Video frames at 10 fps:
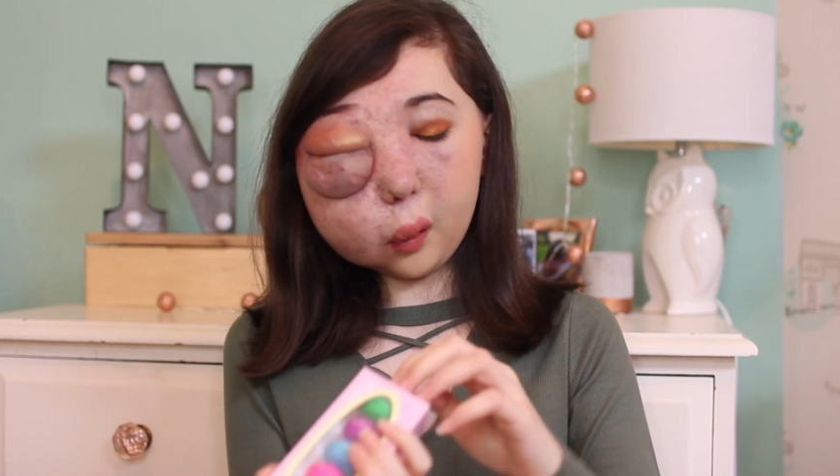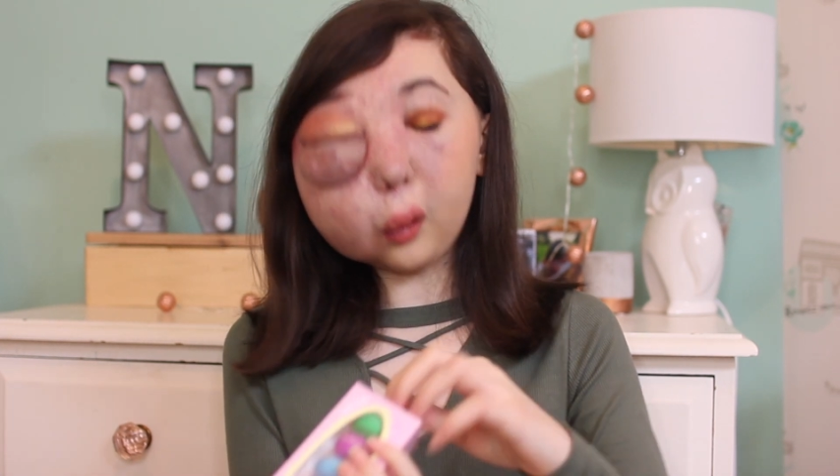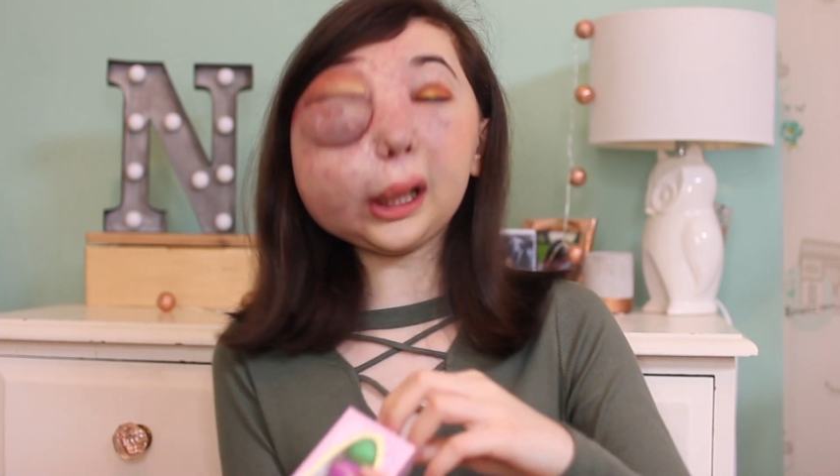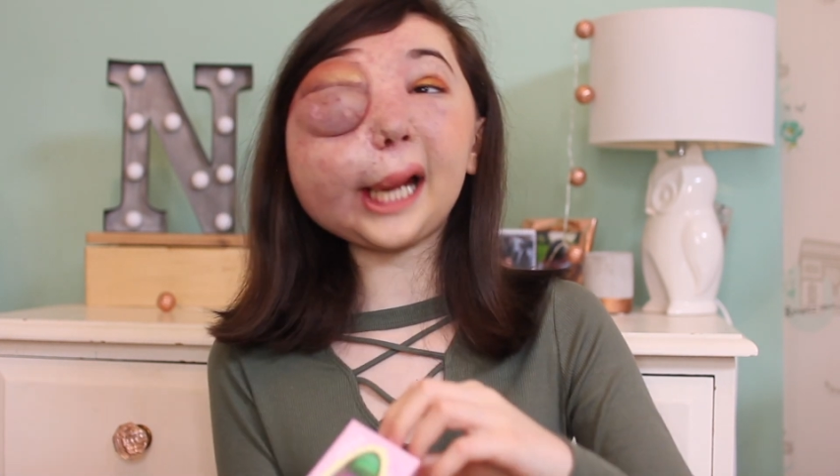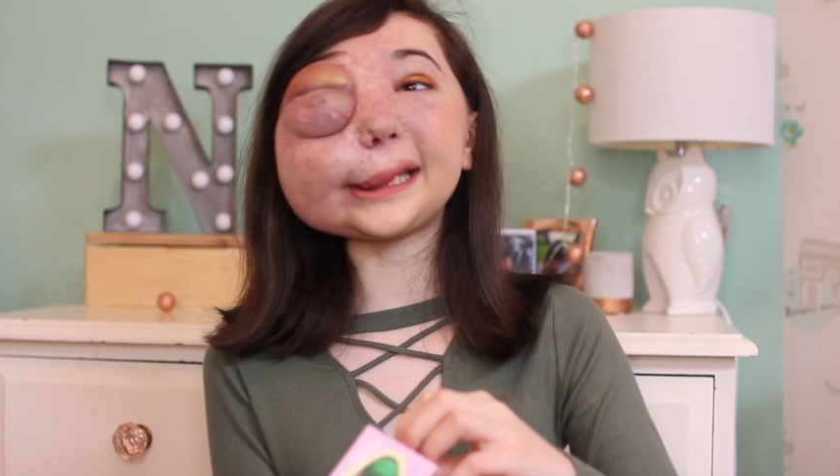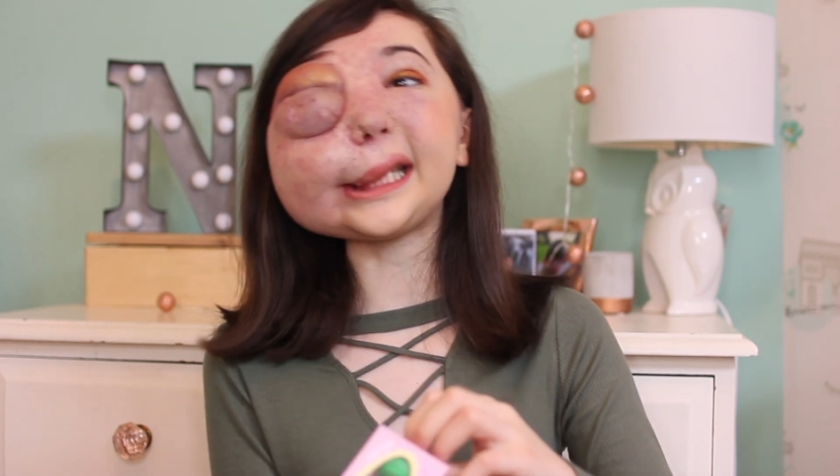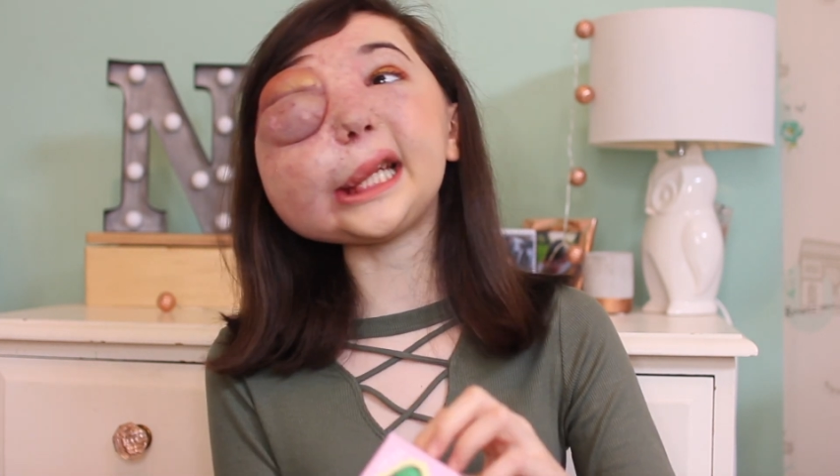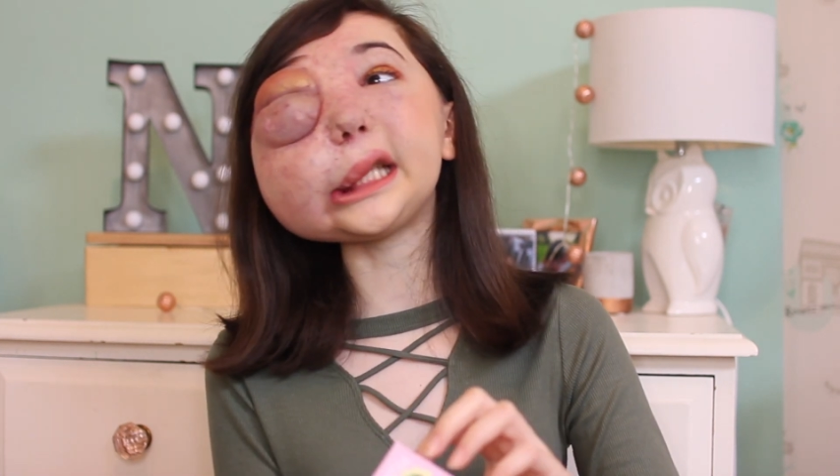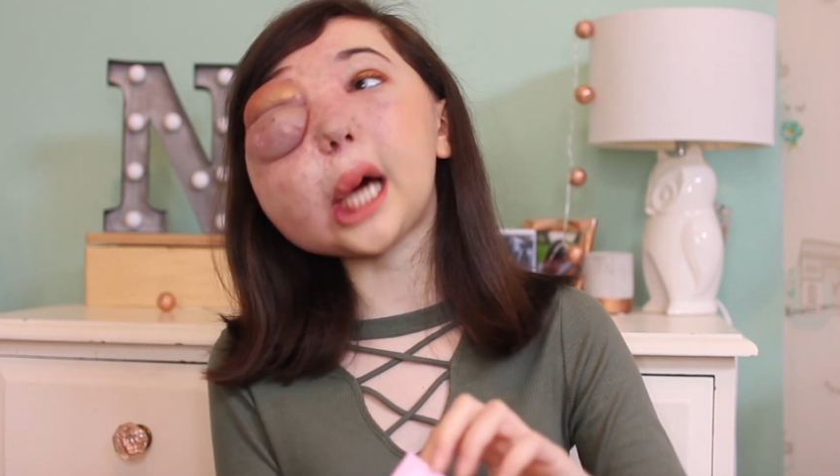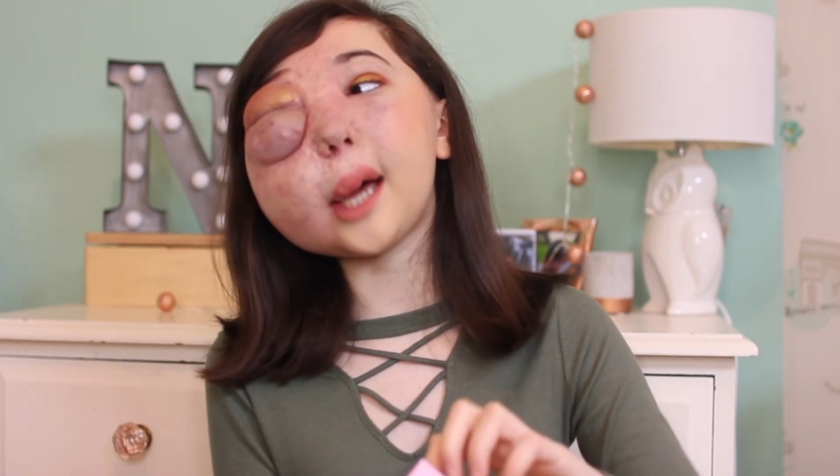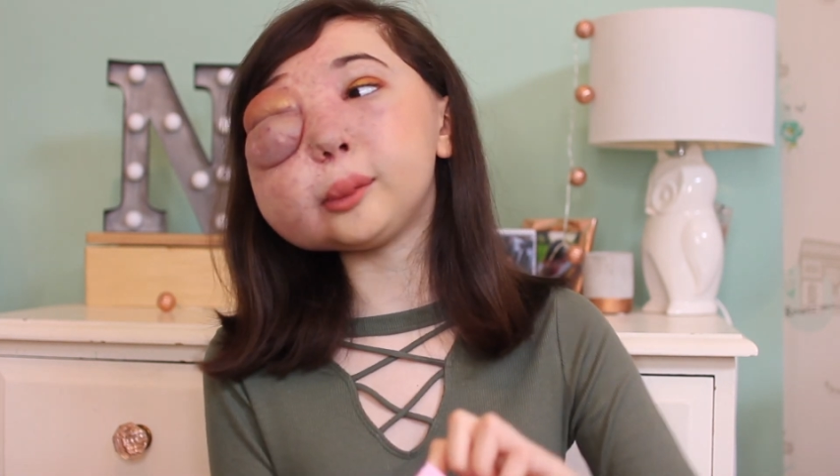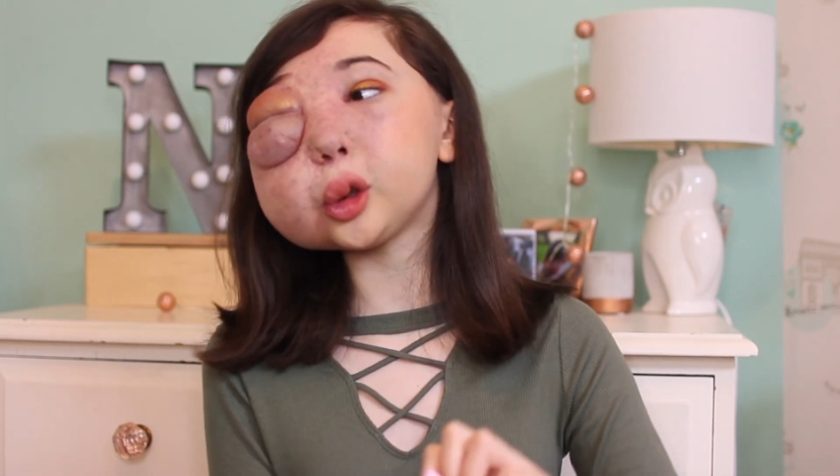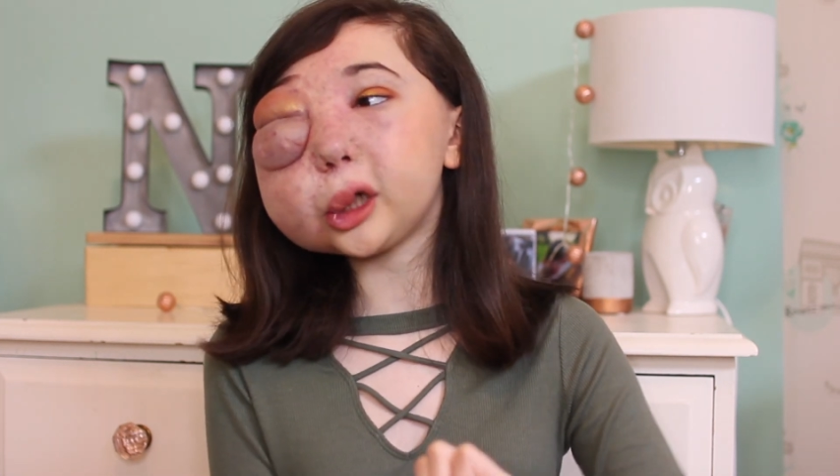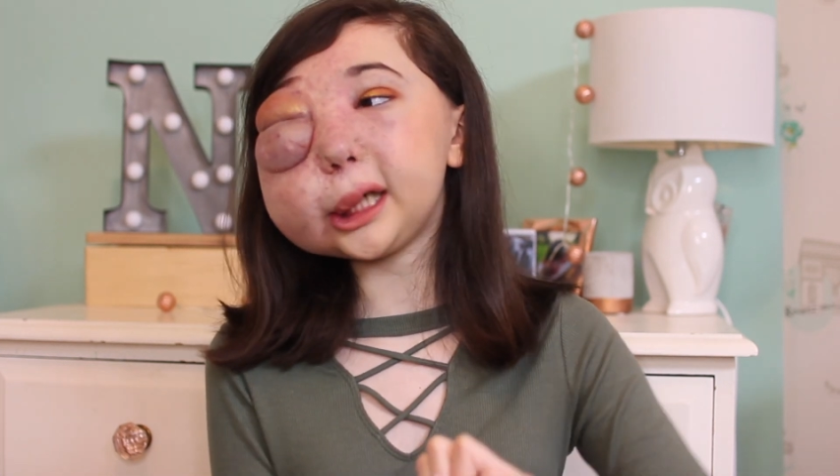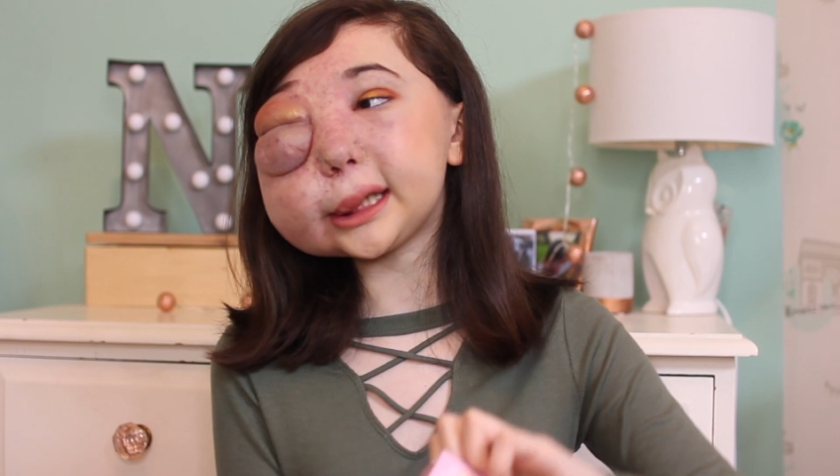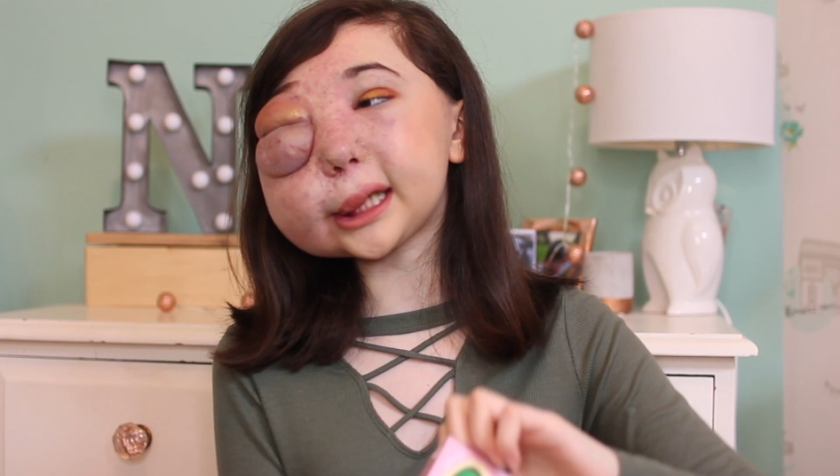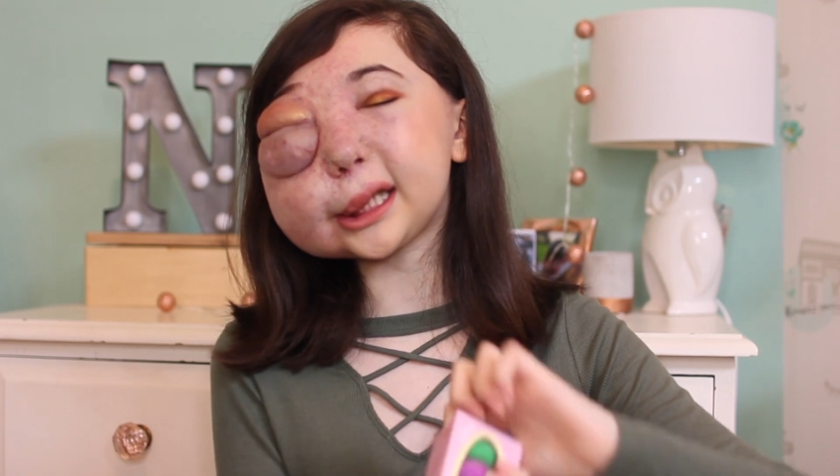or like tea time treats,